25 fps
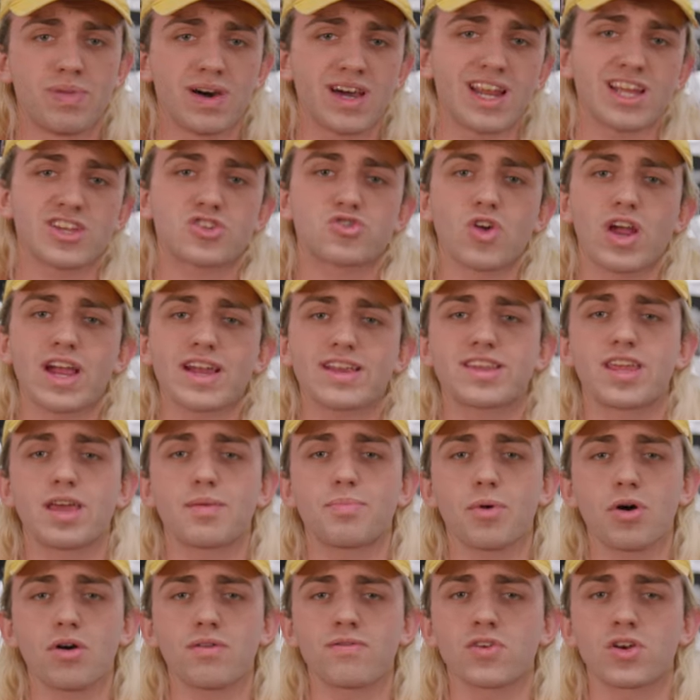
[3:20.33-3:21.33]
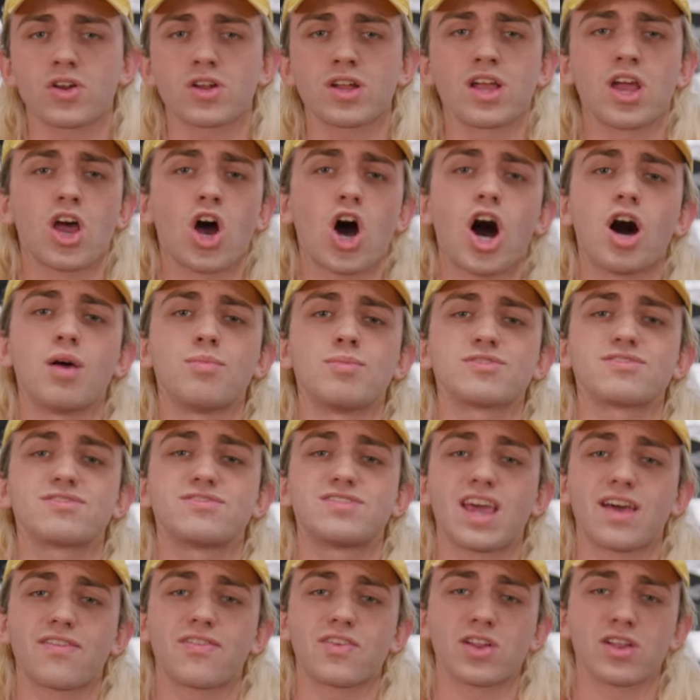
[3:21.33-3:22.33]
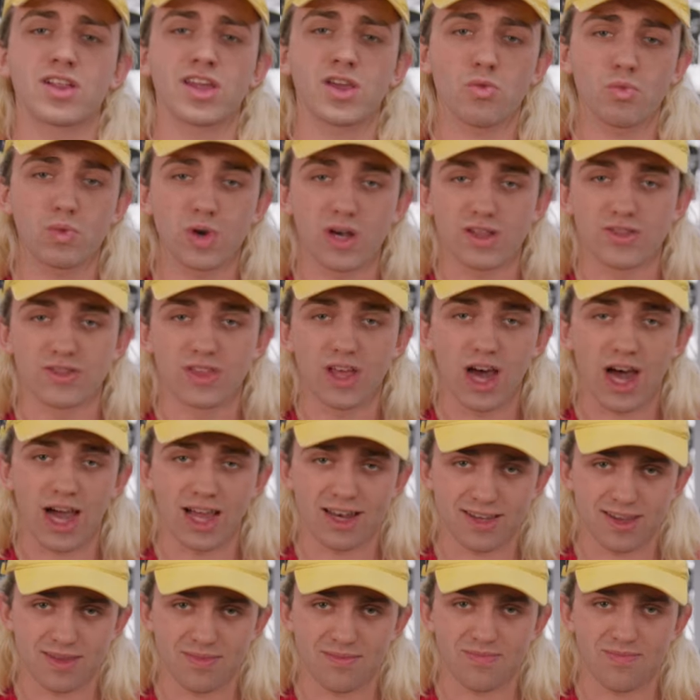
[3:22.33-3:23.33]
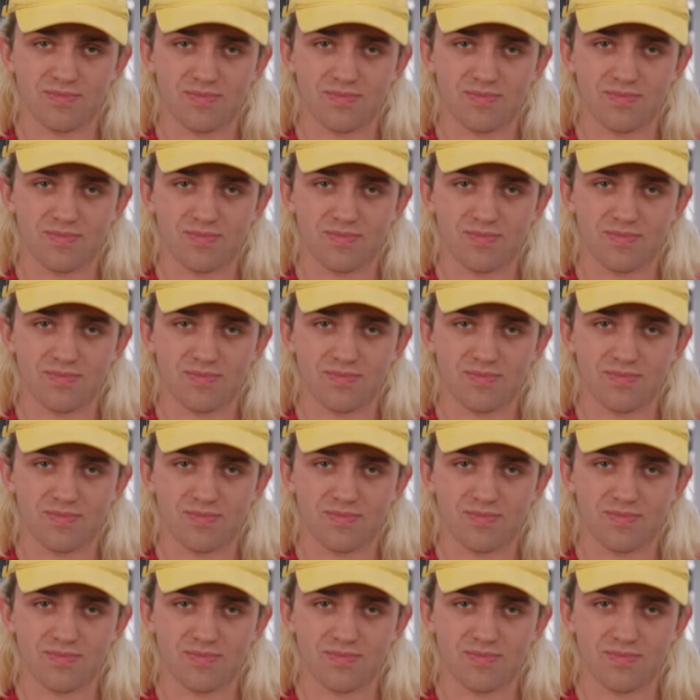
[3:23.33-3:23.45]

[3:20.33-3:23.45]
but a trike tip over almost definitely will not.